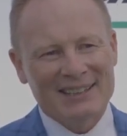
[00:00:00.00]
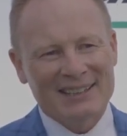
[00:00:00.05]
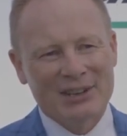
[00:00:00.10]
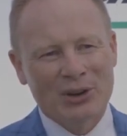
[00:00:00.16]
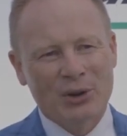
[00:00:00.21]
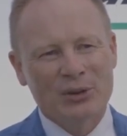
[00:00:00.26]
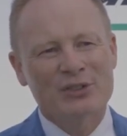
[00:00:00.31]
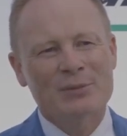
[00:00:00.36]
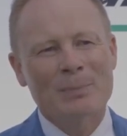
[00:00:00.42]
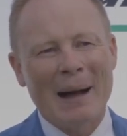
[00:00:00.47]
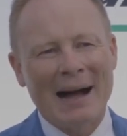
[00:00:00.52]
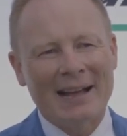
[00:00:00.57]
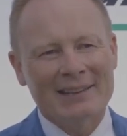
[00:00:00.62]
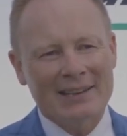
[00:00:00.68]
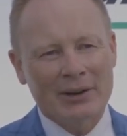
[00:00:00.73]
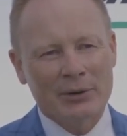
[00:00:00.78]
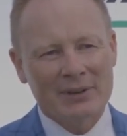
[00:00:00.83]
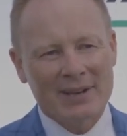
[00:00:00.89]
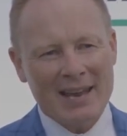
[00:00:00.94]
you know,
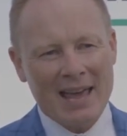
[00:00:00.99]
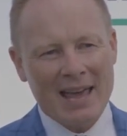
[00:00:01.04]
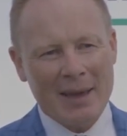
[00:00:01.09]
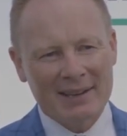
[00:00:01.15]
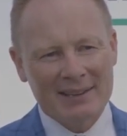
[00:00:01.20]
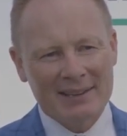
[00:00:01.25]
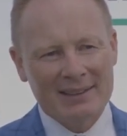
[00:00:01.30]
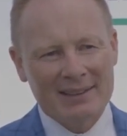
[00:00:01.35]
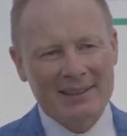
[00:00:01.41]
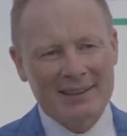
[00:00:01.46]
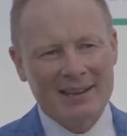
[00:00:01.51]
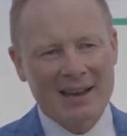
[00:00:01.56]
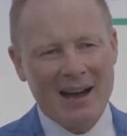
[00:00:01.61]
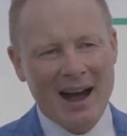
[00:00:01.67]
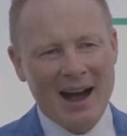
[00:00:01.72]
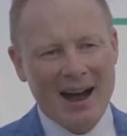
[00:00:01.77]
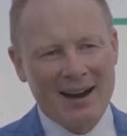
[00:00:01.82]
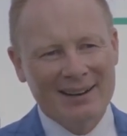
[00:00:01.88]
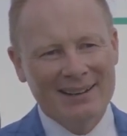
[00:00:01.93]
smart aerodynamic in the
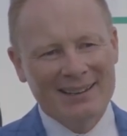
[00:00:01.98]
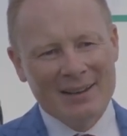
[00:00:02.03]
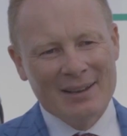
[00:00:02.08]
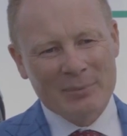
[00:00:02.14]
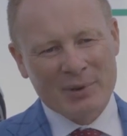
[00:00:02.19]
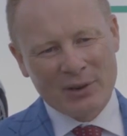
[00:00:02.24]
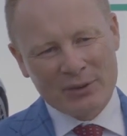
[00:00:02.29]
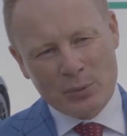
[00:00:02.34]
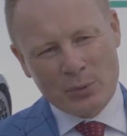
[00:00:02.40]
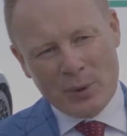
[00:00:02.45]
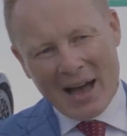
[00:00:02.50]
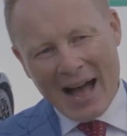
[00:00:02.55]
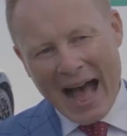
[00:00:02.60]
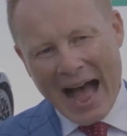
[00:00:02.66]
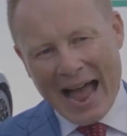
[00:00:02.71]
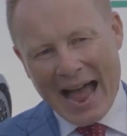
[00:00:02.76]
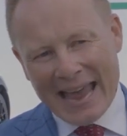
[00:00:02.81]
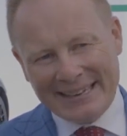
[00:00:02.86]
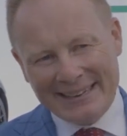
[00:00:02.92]
car because we
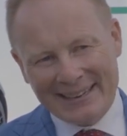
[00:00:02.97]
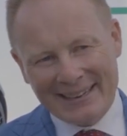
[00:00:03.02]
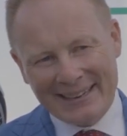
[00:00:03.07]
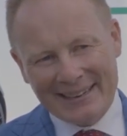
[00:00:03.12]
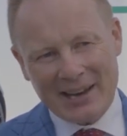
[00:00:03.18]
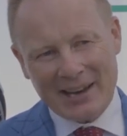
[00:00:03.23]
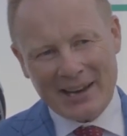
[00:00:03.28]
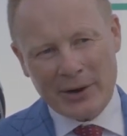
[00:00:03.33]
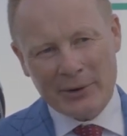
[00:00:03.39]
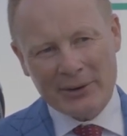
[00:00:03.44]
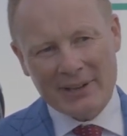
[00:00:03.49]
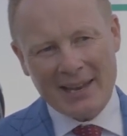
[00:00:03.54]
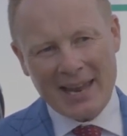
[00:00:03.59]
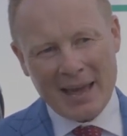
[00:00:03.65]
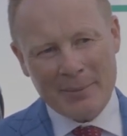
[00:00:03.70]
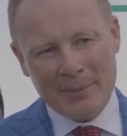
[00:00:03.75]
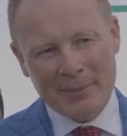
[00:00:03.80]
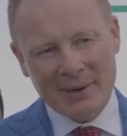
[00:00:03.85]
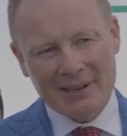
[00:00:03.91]
are hiding the
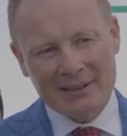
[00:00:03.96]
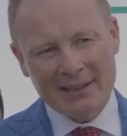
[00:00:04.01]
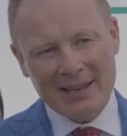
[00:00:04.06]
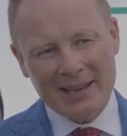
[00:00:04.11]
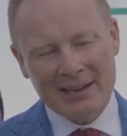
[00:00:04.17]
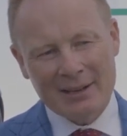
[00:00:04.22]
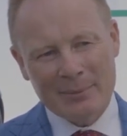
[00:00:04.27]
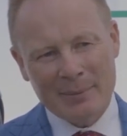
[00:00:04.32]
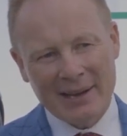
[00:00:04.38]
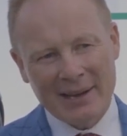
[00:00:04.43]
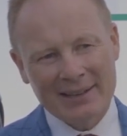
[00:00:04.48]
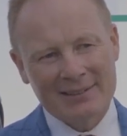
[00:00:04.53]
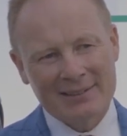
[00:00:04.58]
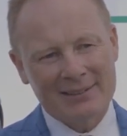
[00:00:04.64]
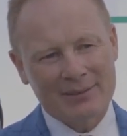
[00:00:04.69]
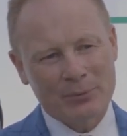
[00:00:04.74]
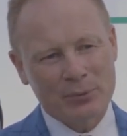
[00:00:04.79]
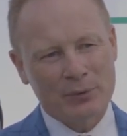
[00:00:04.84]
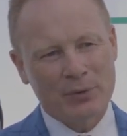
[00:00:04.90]
aerodynamical
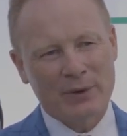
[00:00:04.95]
elements.